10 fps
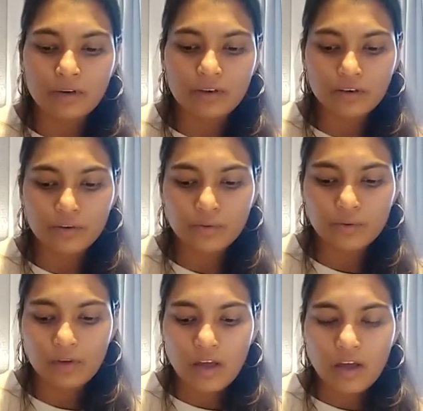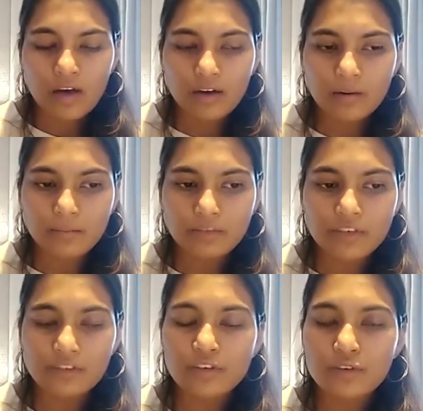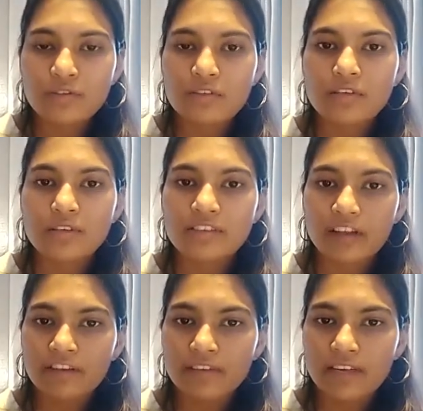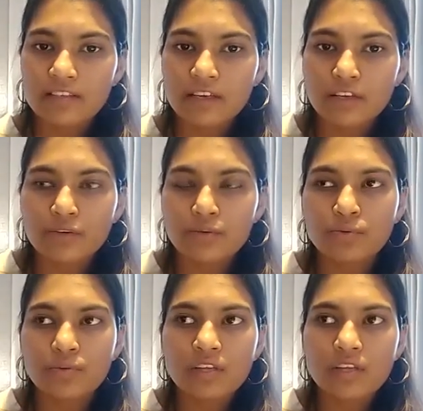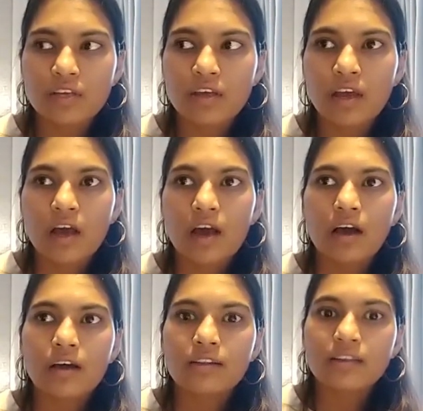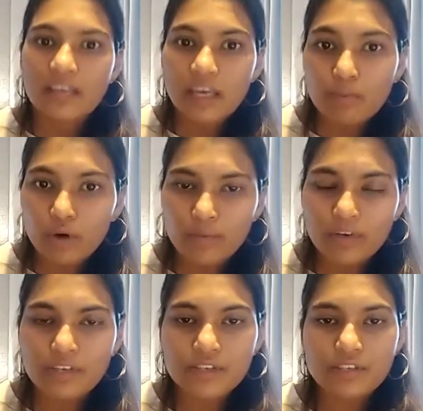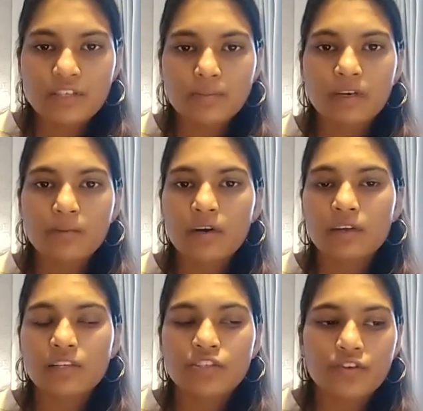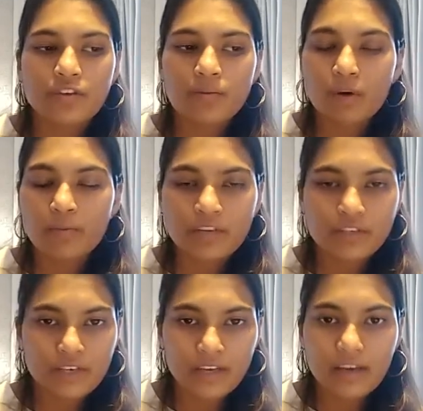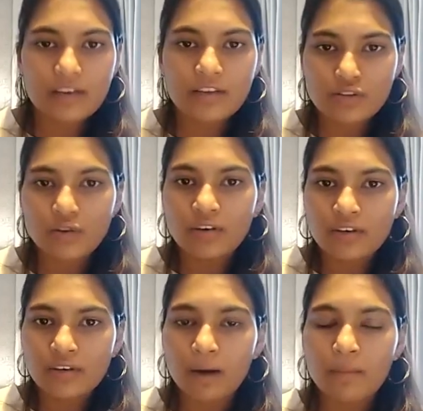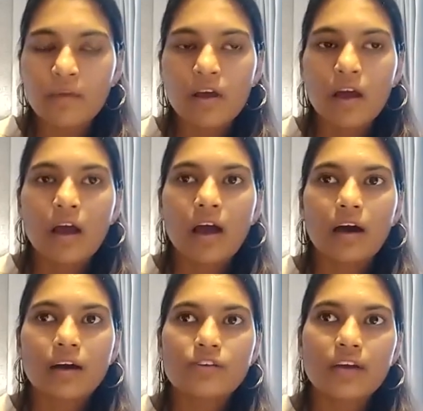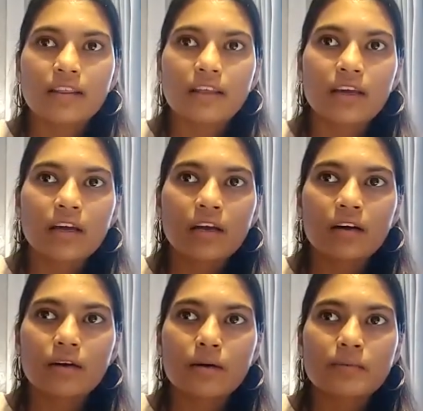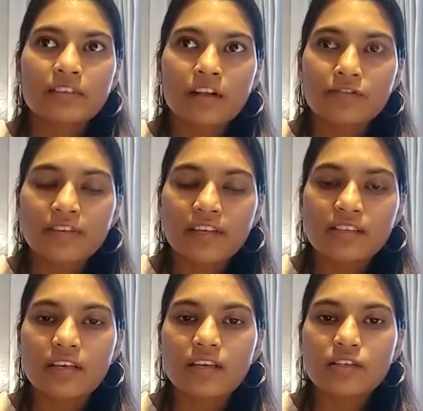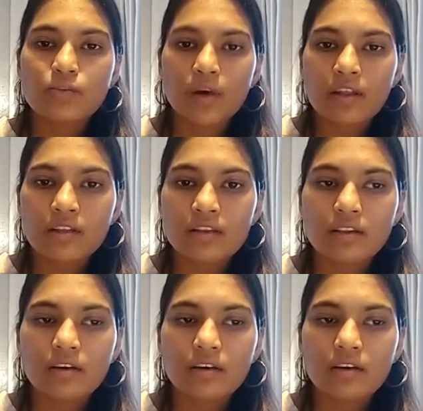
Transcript: uh you know, um, introduced self testing to the uh, the key populations, but among the general population, again, it's not come. Uh, so I think self testing is one